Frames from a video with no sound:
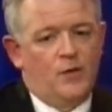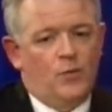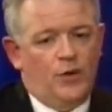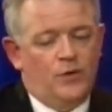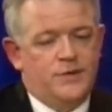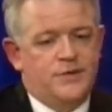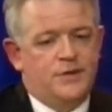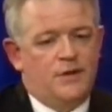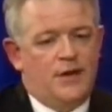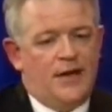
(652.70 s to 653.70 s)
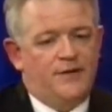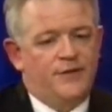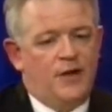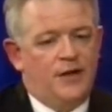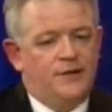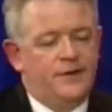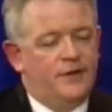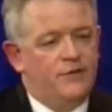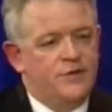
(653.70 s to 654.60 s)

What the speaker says: We also have, I think,